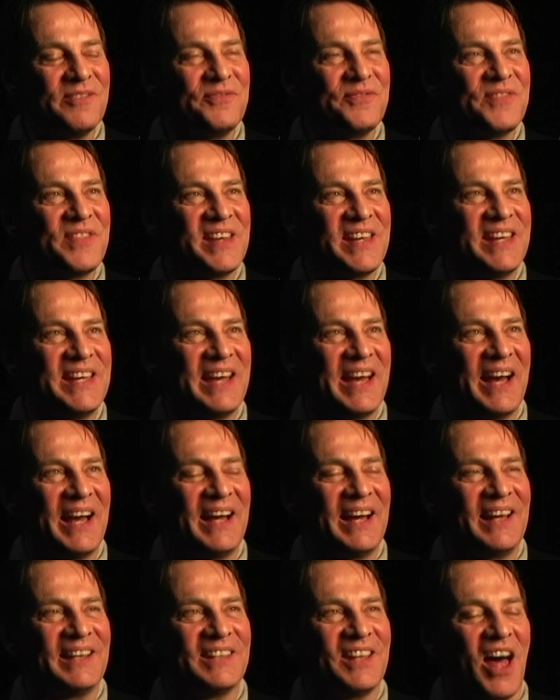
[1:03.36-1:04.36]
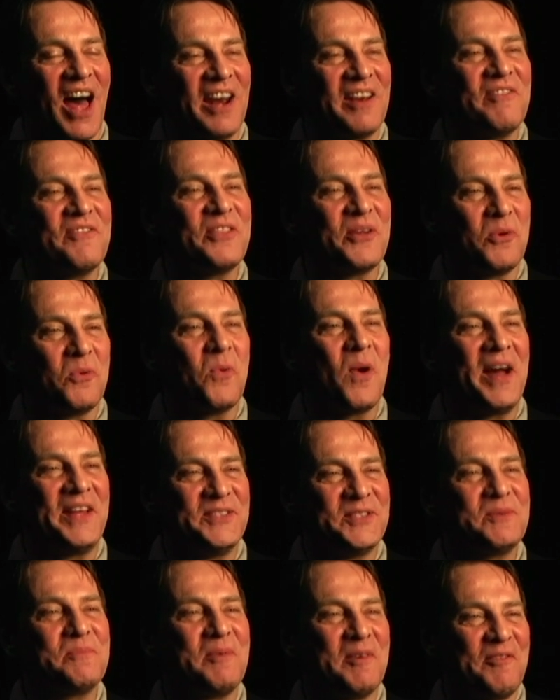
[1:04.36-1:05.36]
of the uh, a lot of the
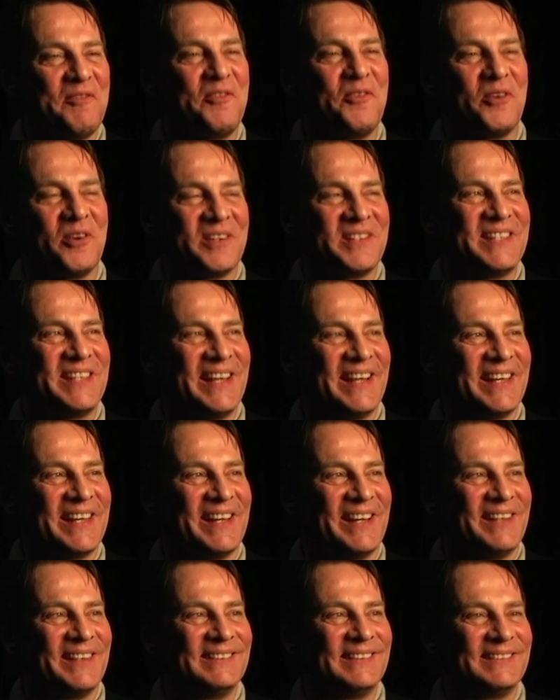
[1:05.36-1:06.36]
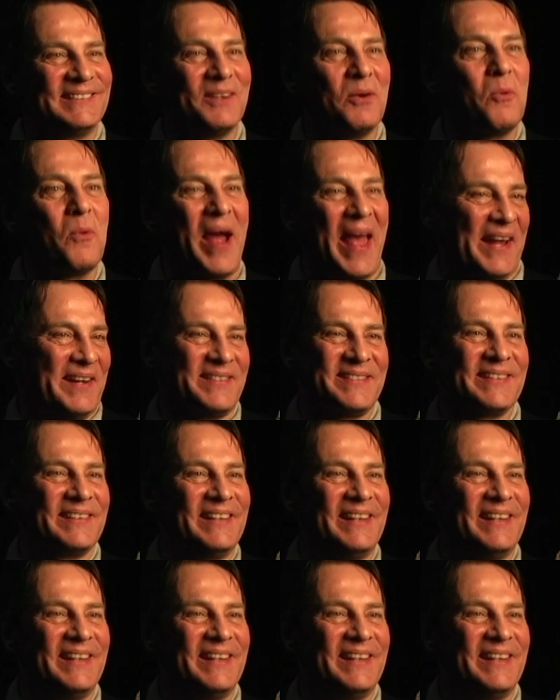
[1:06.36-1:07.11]
ones before Tinka went.